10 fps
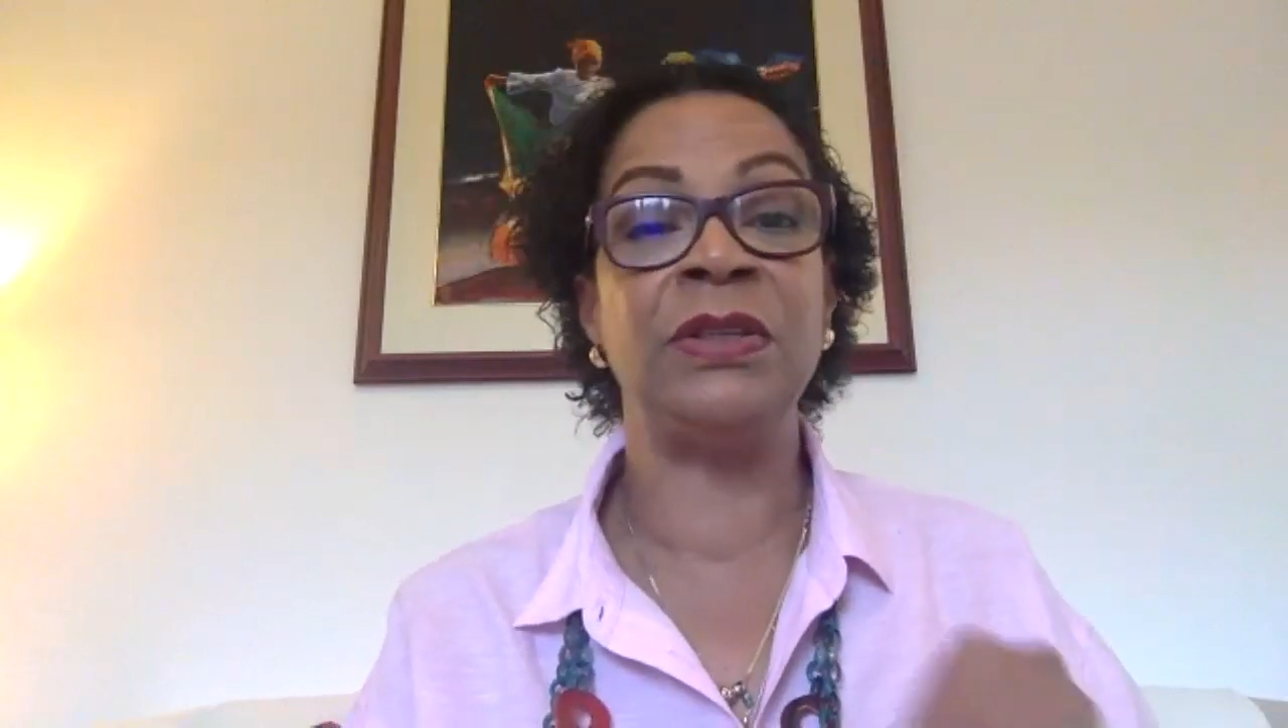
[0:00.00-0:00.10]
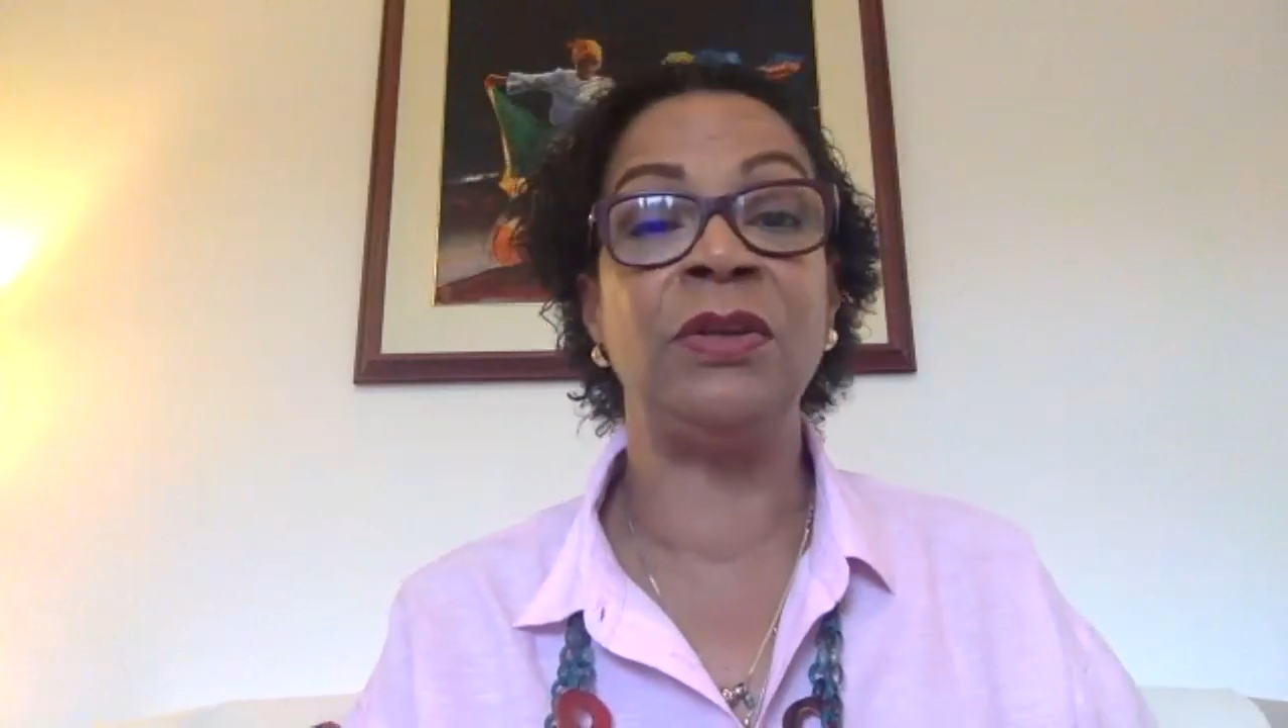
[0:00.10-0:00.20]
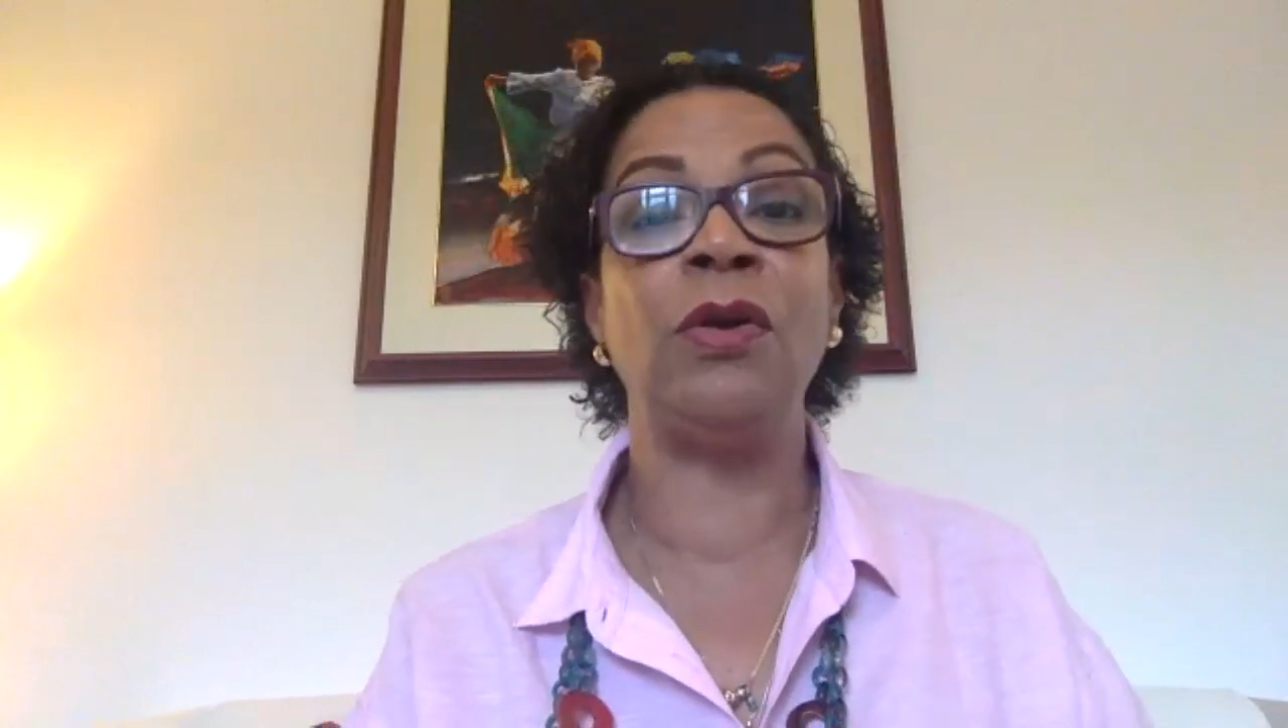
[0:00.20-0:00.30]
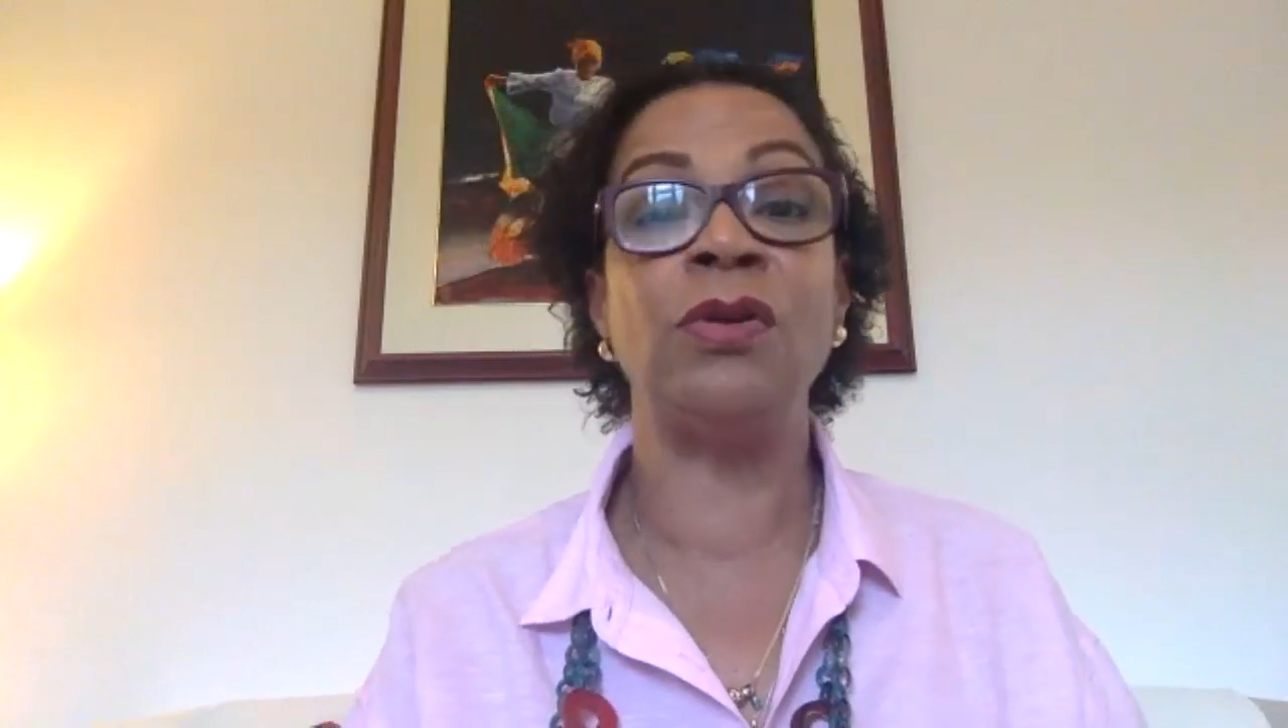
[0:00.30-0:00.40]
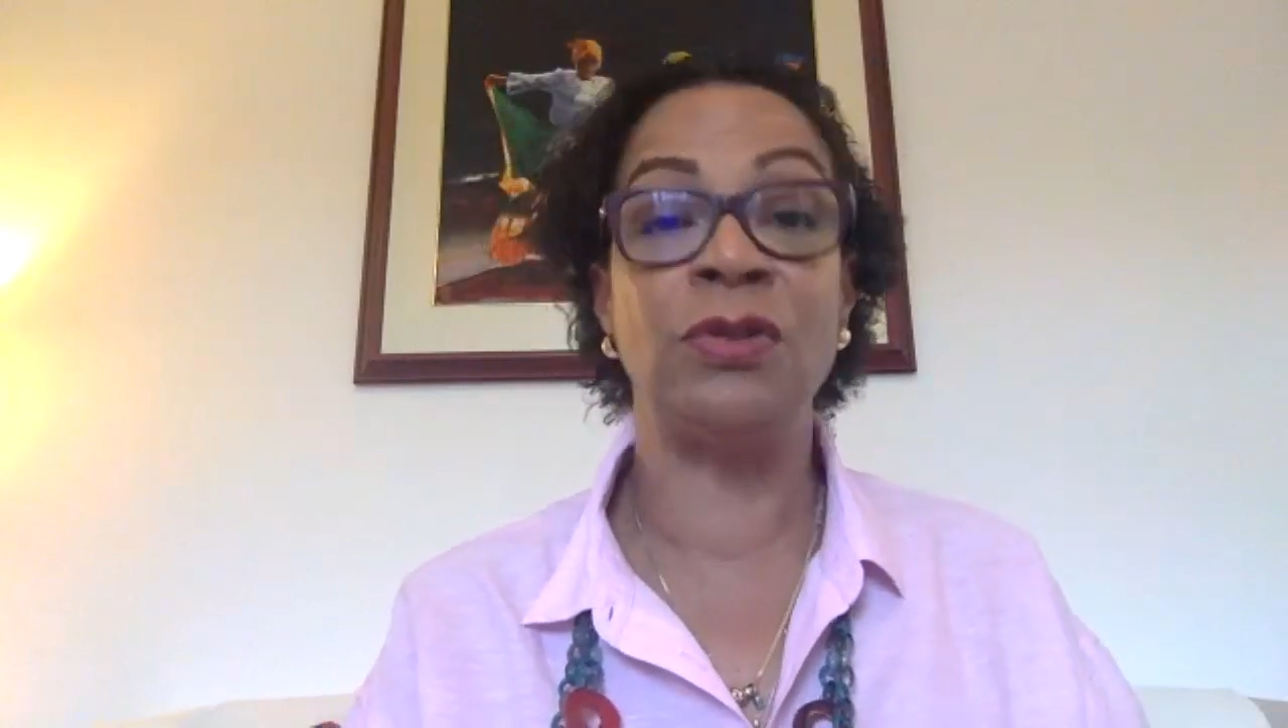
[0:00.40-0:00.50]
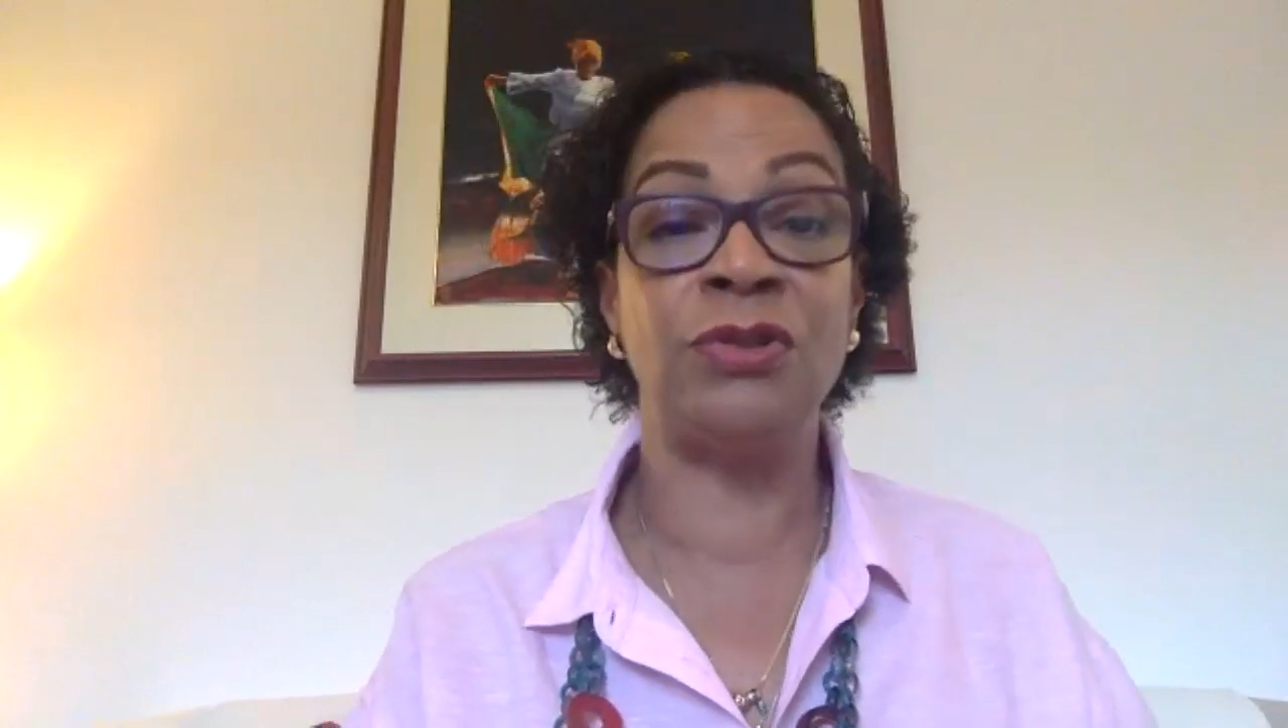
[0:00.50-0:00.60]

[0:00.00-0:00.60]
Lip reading: than not